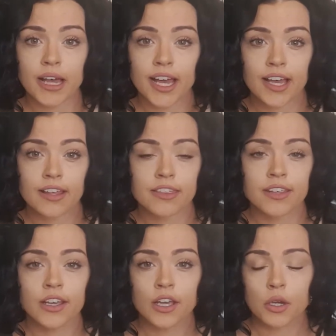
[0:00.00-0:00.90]
bath,
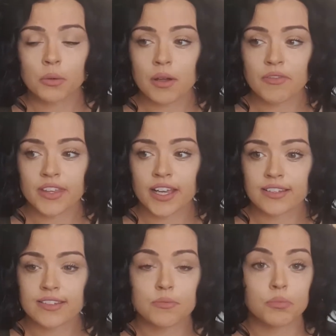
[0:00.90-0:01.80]
whether
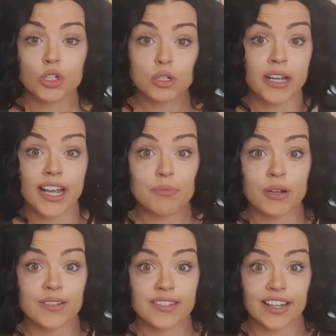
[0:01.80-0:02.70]
that's pluck my
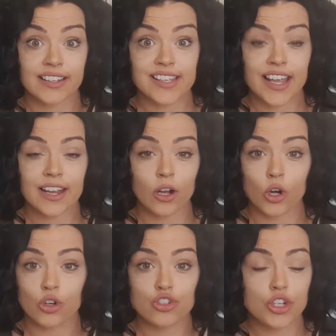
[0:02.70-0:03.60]
eyebrows, like I say,
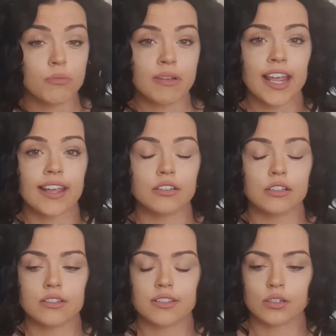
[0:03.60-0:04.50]
or do my
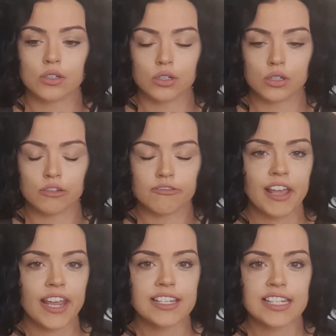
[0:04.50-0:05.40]
nails, or
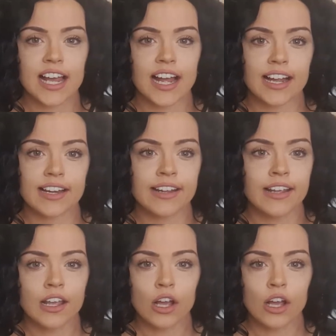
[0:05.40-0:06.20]
fake tan,